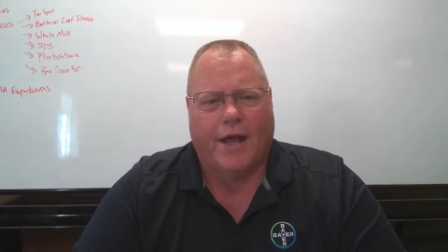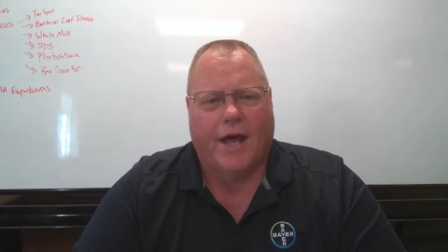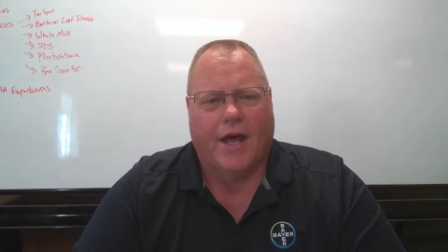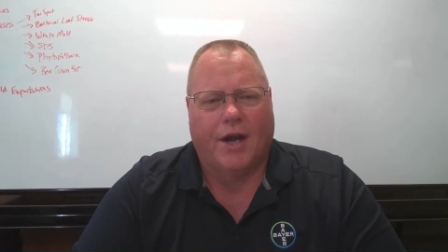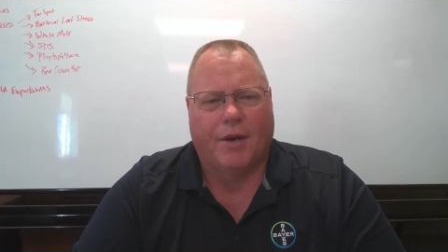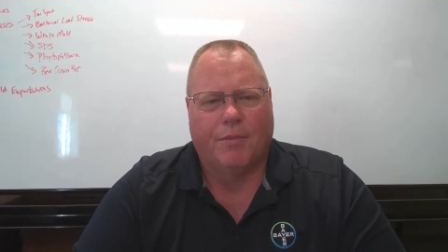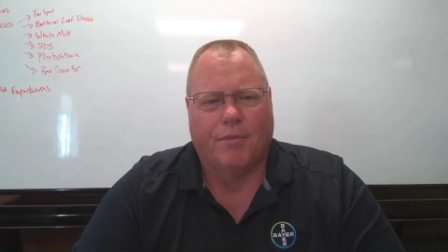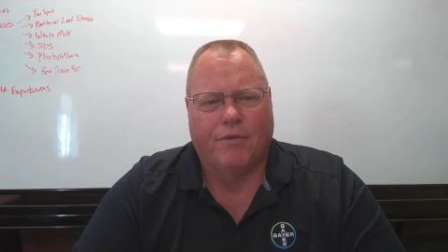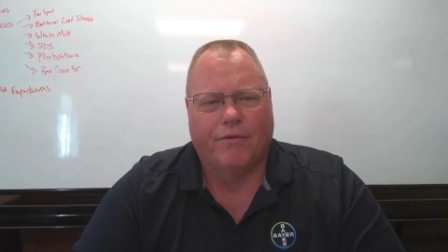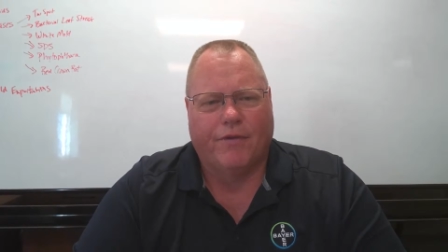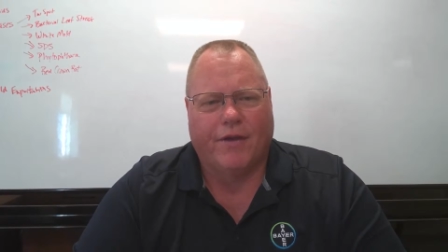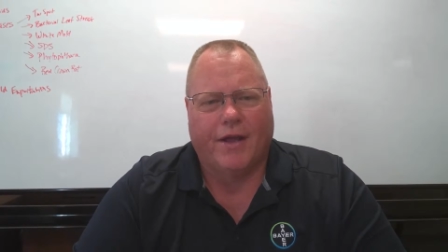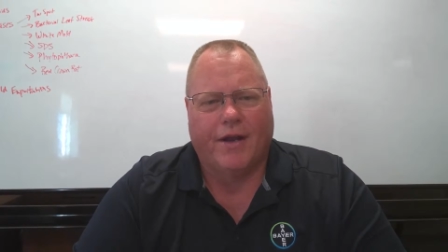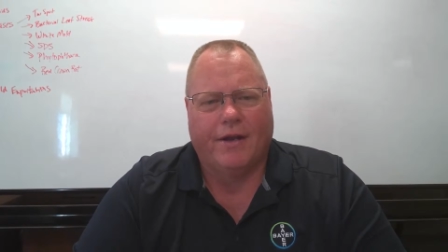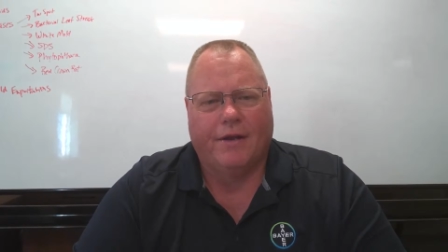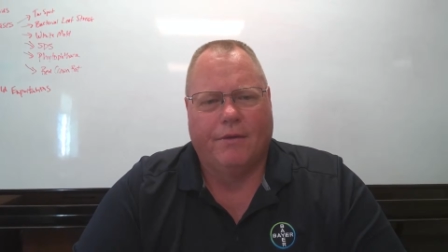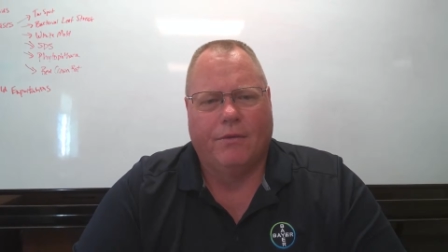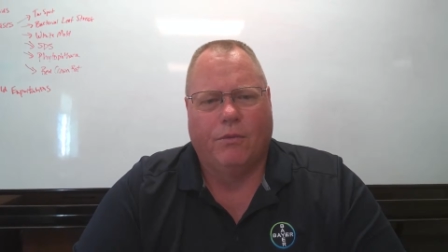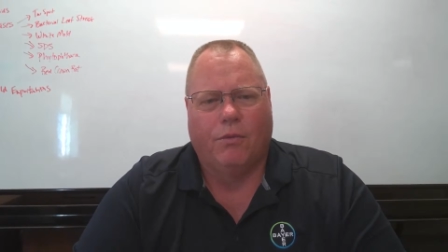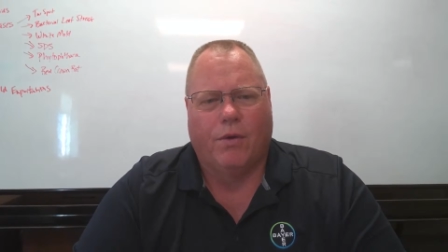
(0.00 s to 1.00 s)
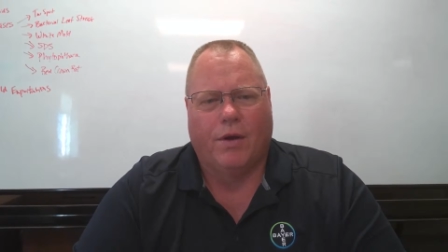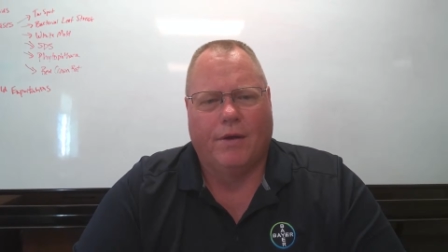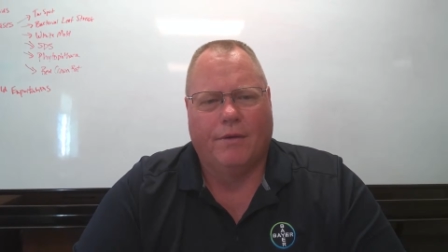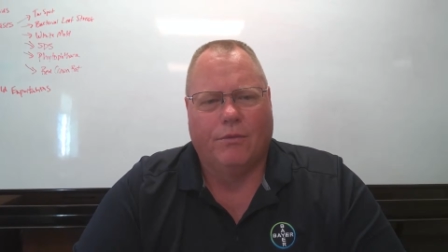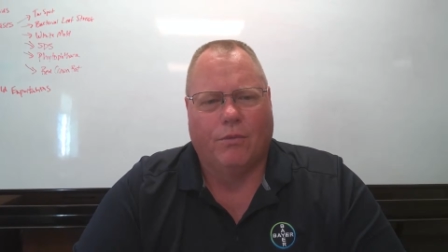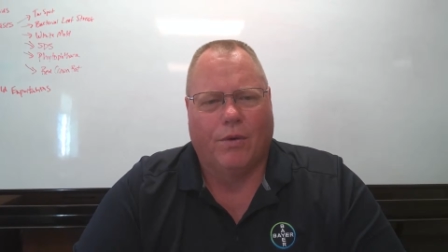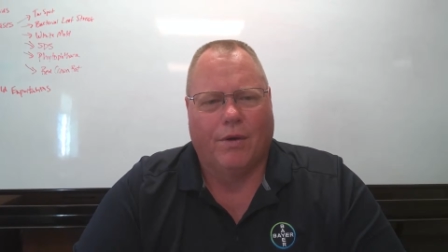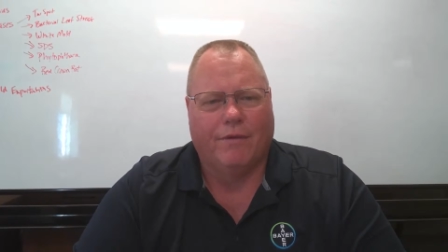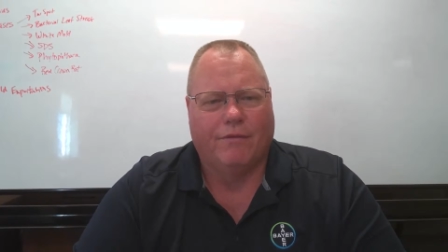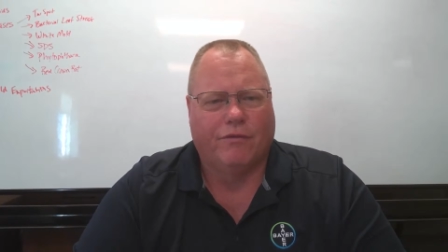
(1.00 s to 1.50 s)
how to prevent it,
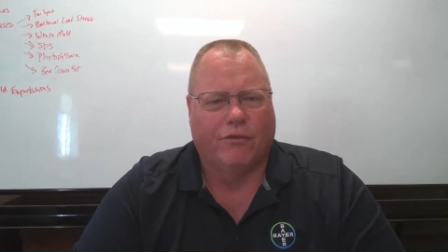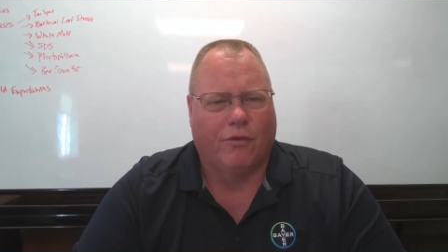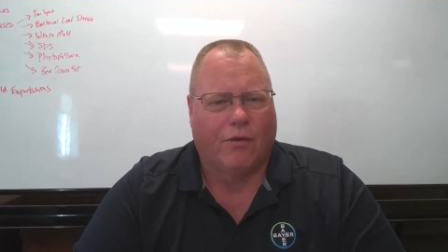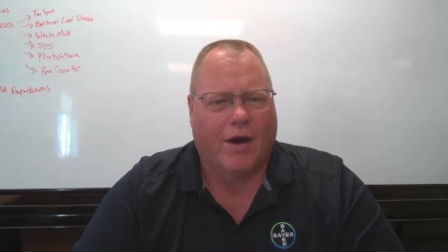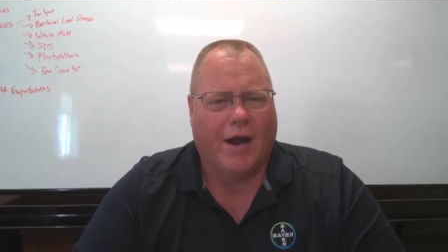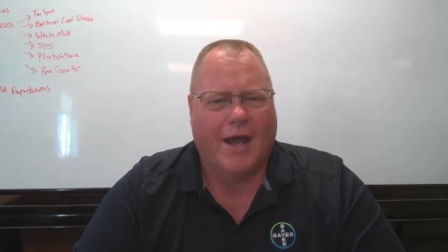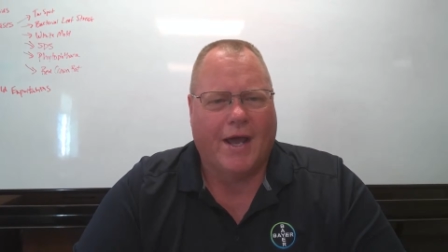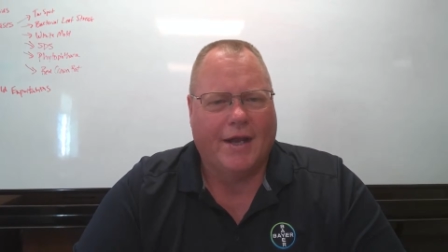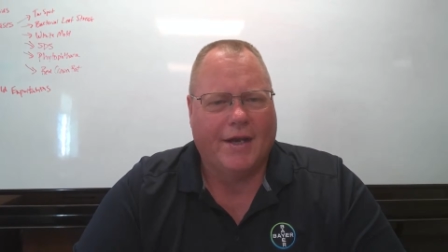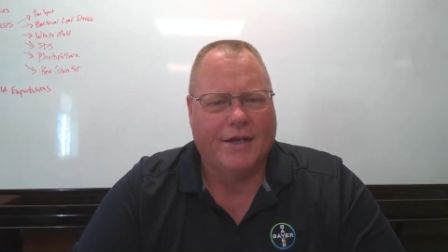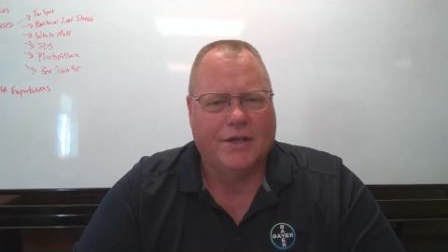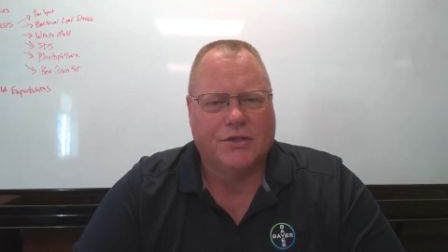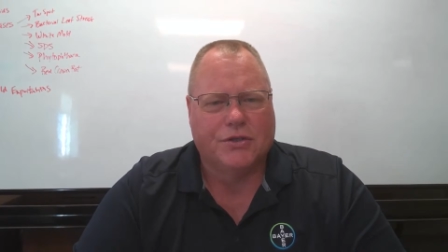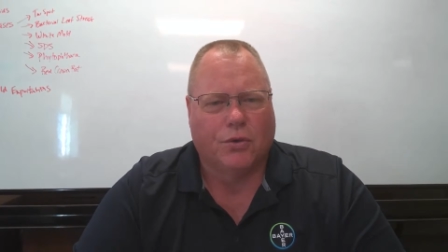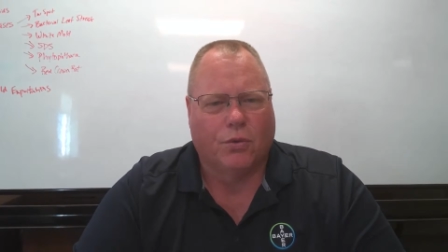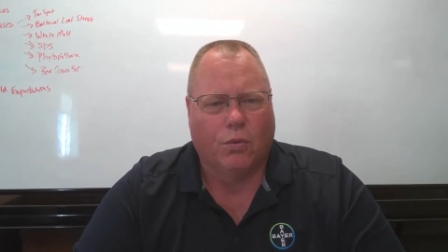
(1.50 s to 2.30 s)
what varieties